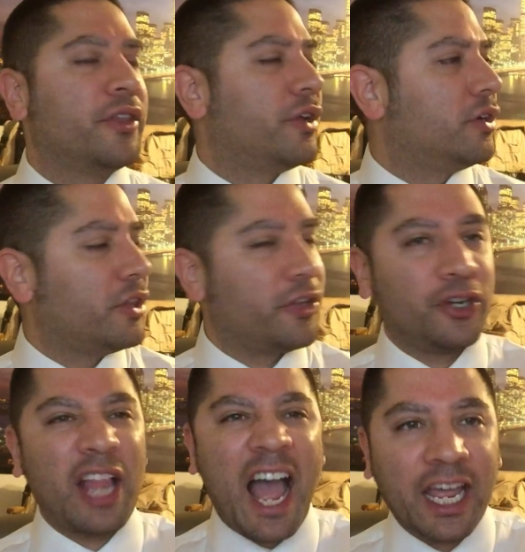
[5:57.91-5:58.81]
they're they're
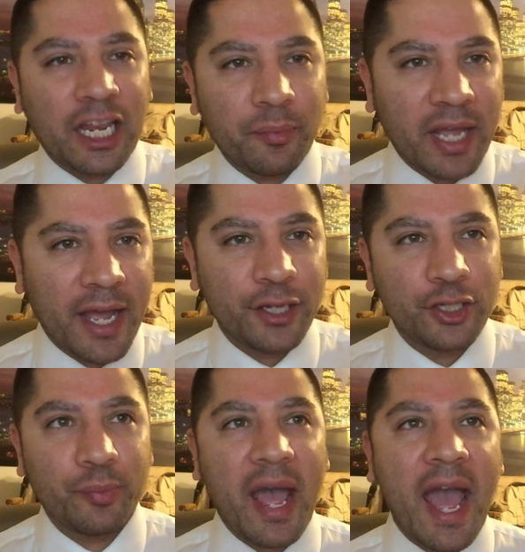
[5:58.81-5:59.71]
lying behind
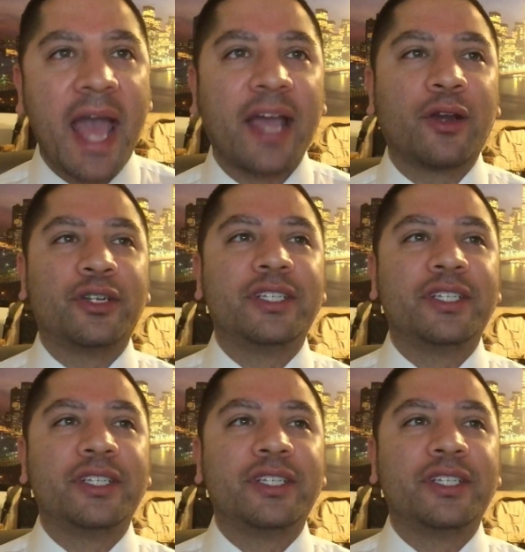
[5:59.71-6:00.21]
your back or